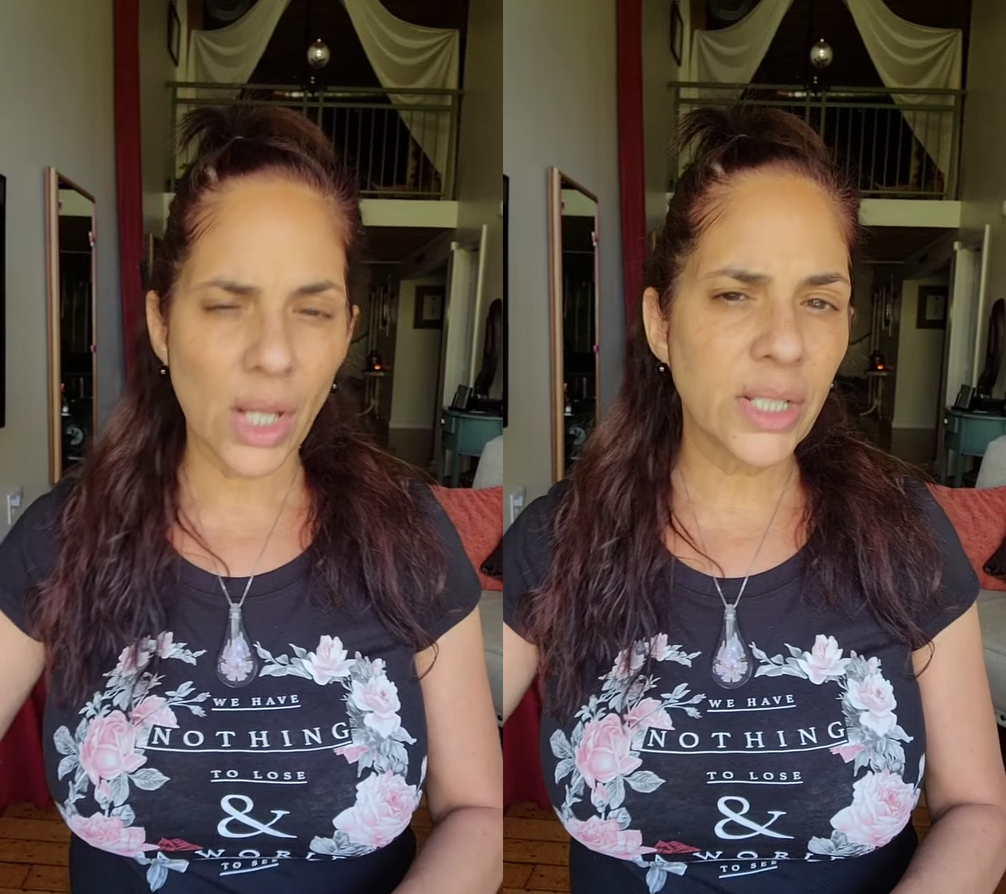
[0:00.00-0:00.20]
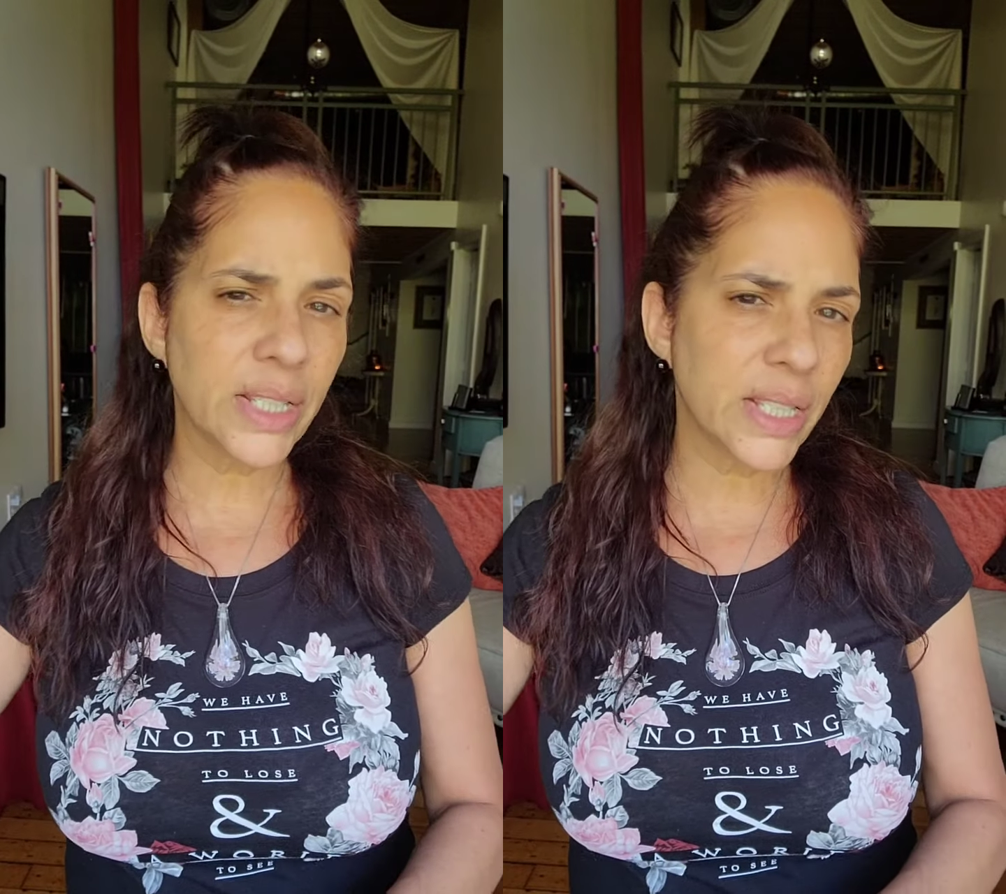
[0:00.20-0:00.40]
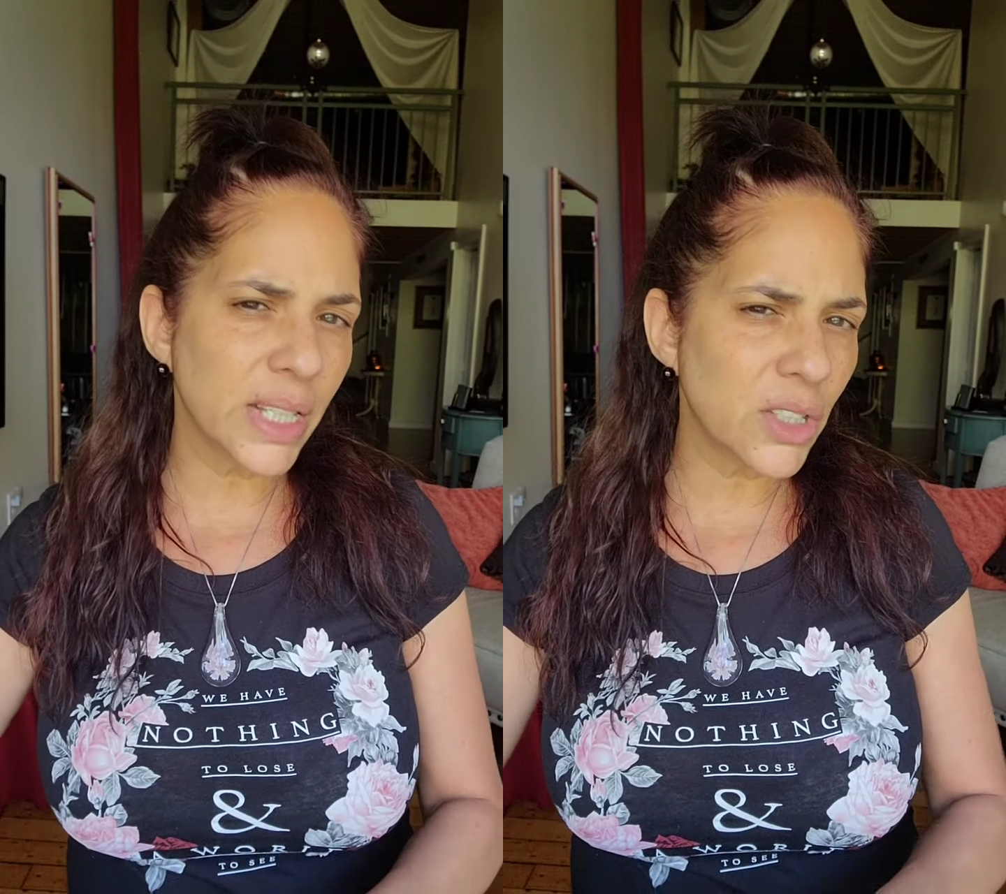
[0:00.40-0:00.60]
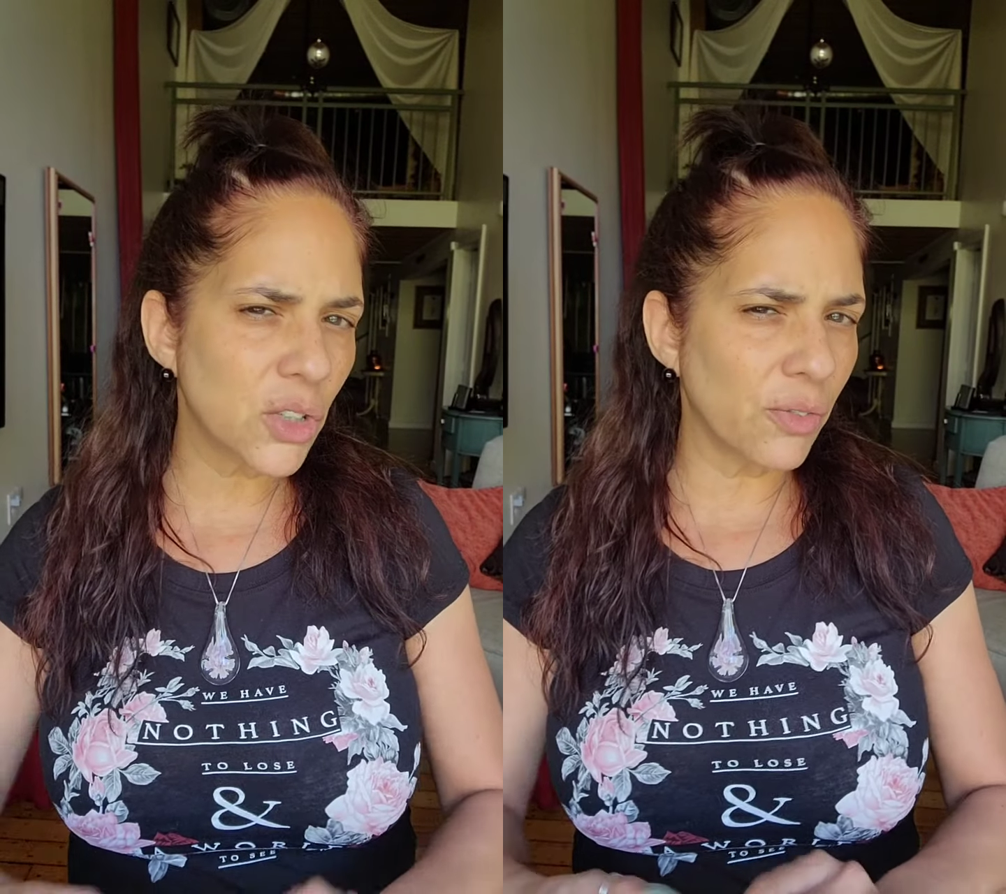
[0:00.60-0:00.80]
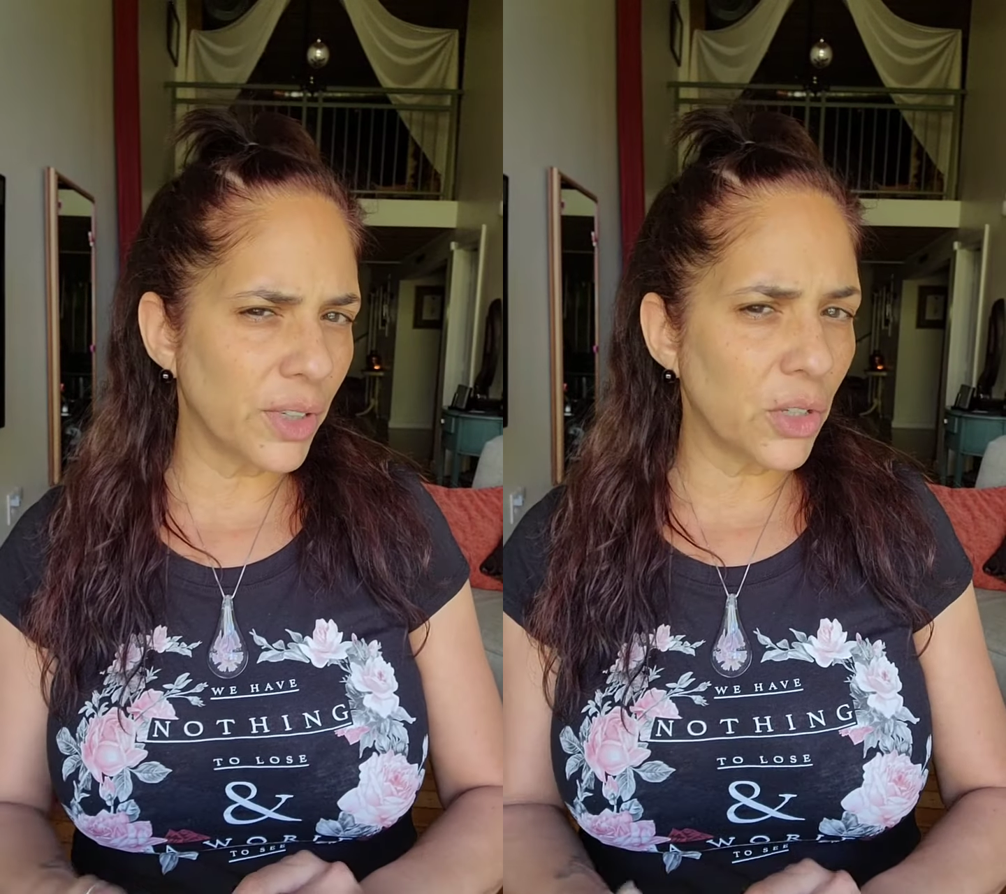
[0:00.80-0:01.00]
Since
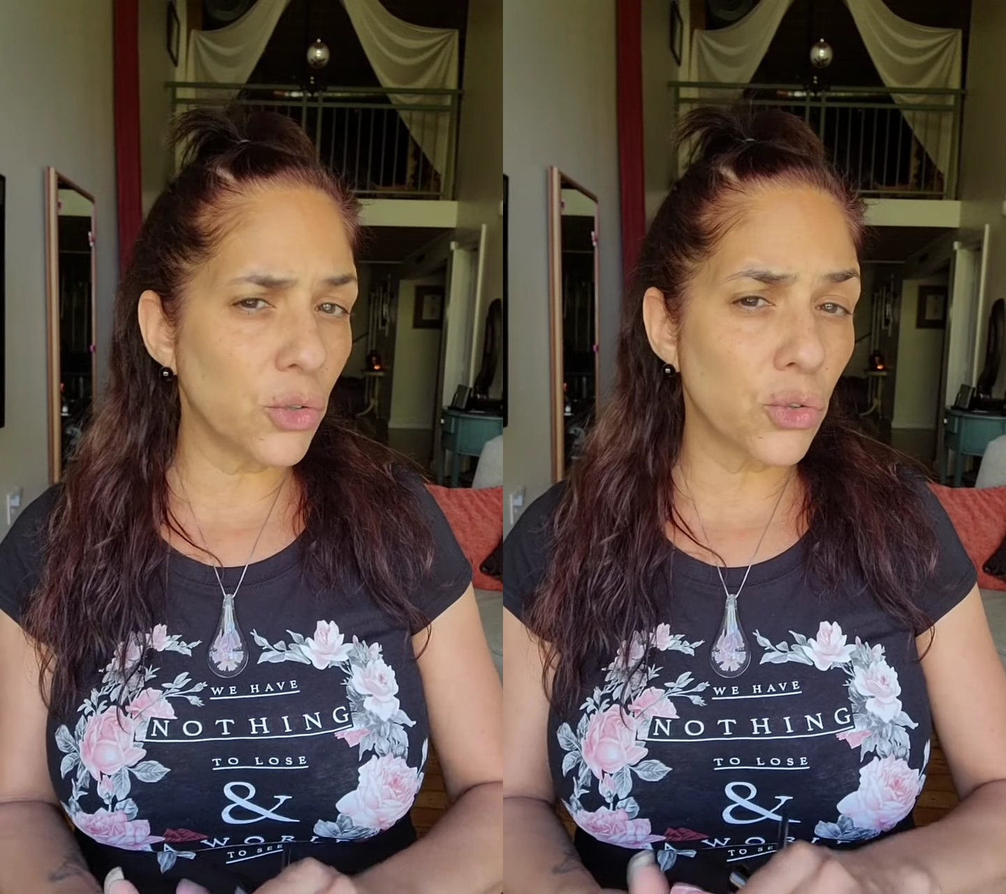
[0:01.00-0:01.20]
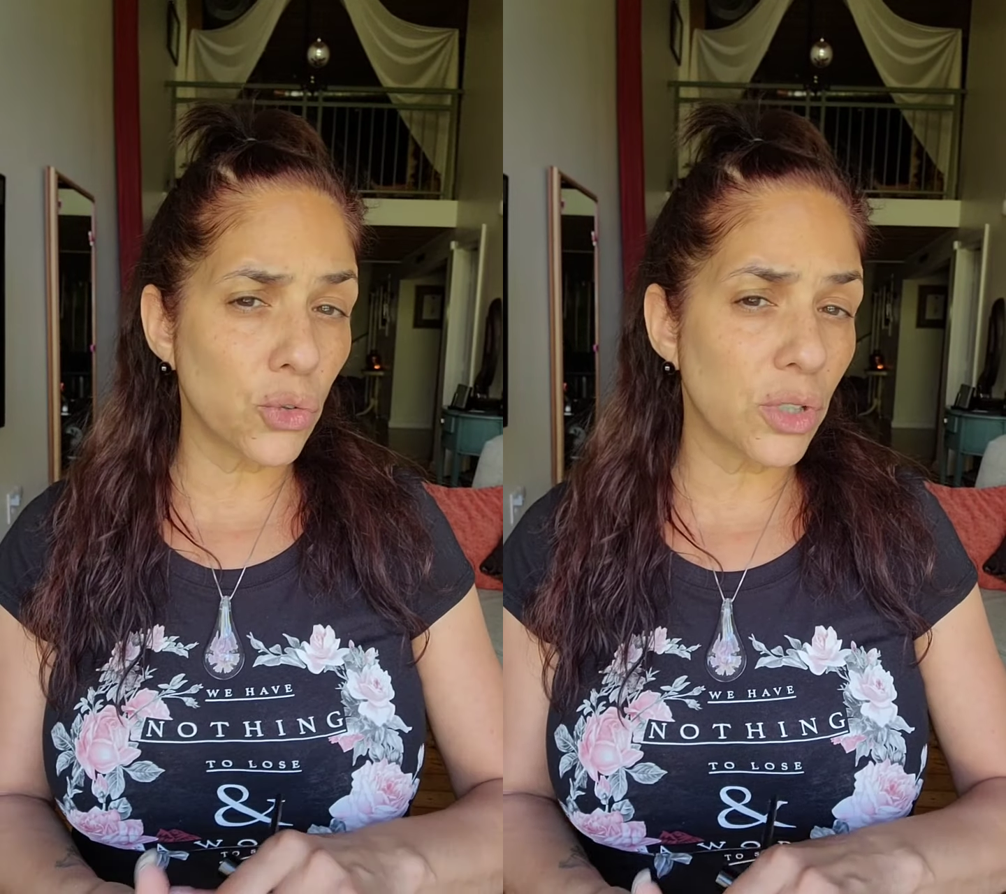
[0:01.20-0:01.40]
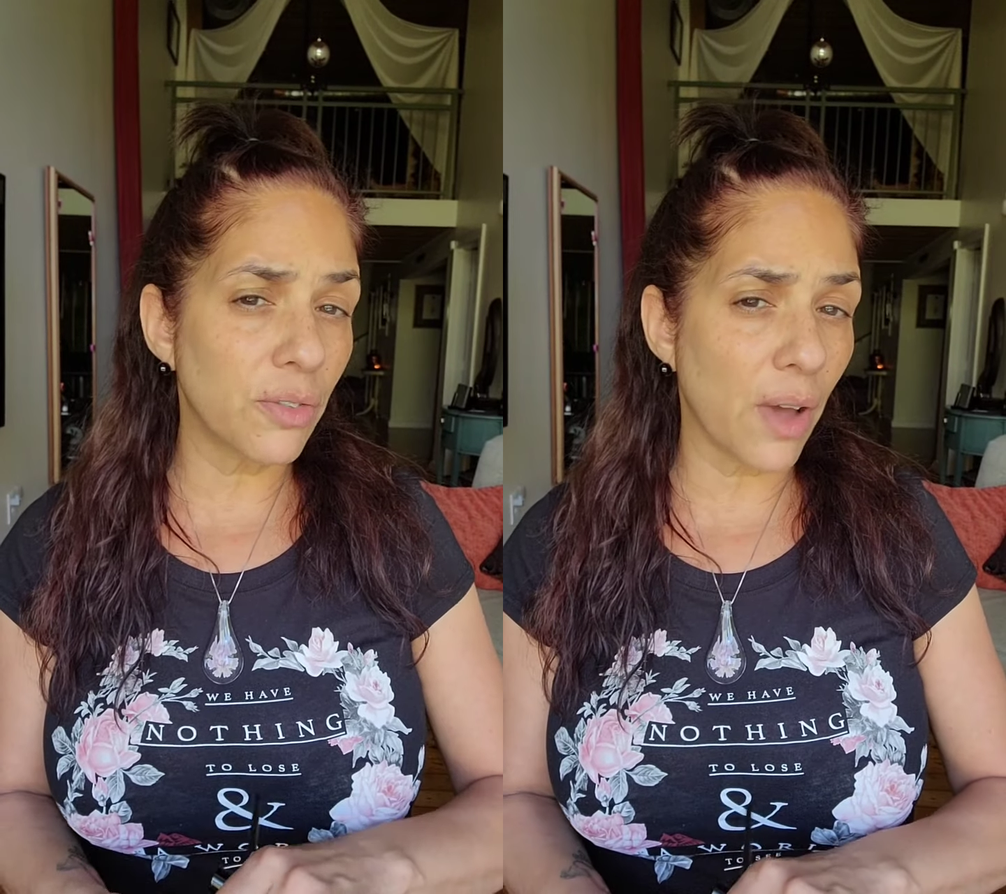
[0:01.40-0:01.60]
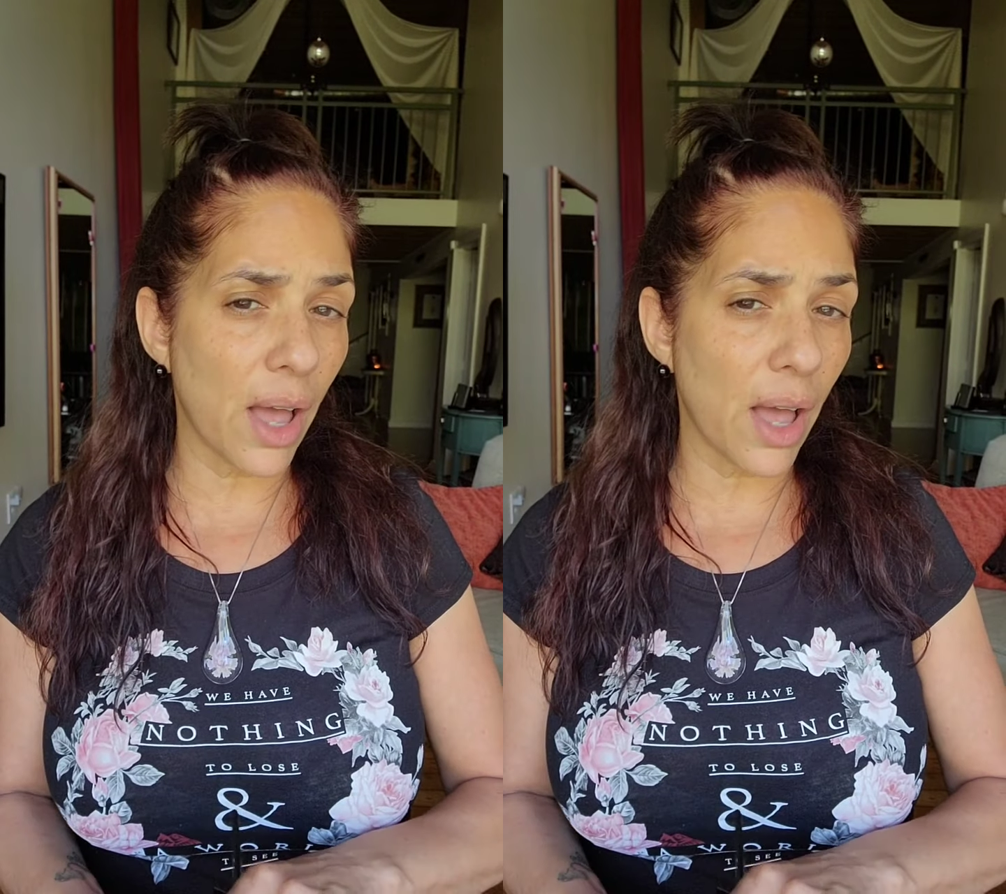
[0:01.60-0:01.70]
the videos usually for